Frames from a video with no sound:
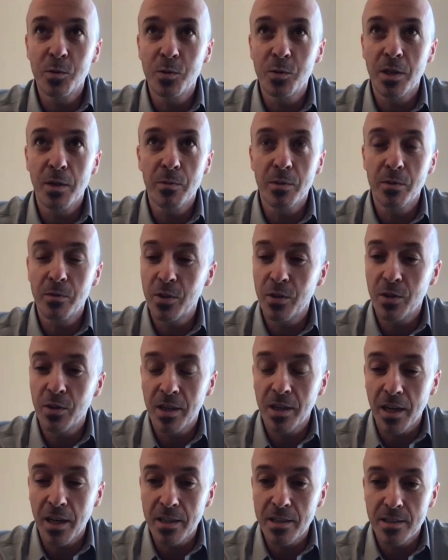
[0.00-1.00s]
some of your
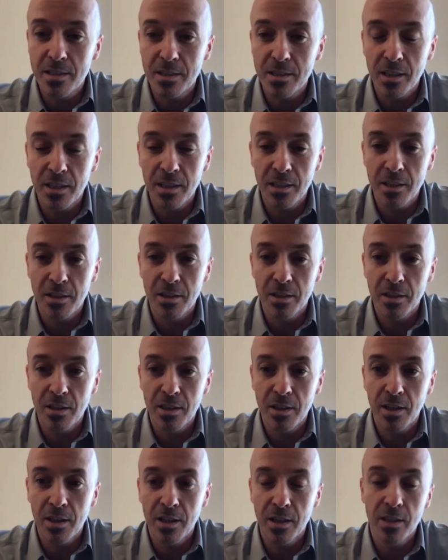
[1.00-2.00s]
guys
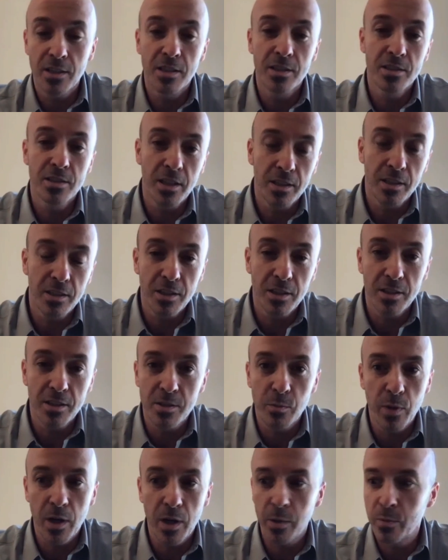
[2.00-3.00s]
in the technical
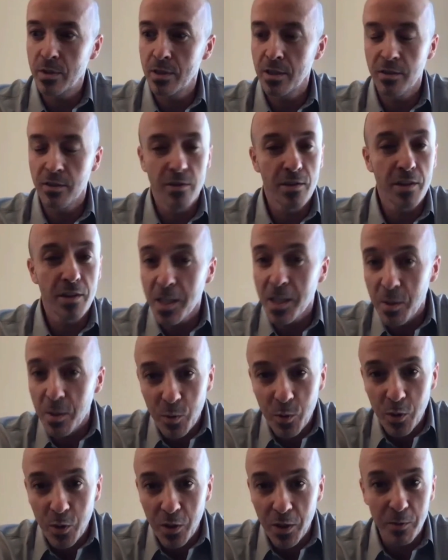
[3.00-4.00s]
department at 3 in the
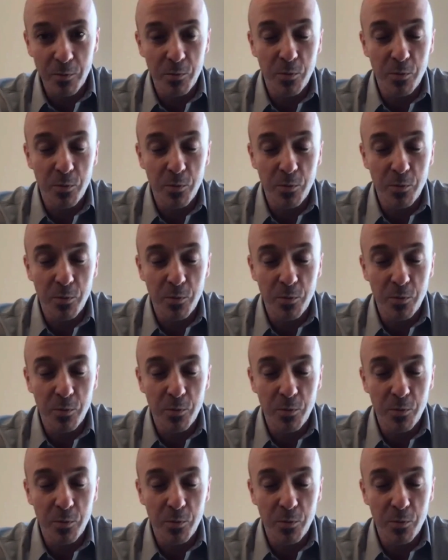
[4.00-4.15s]
morning,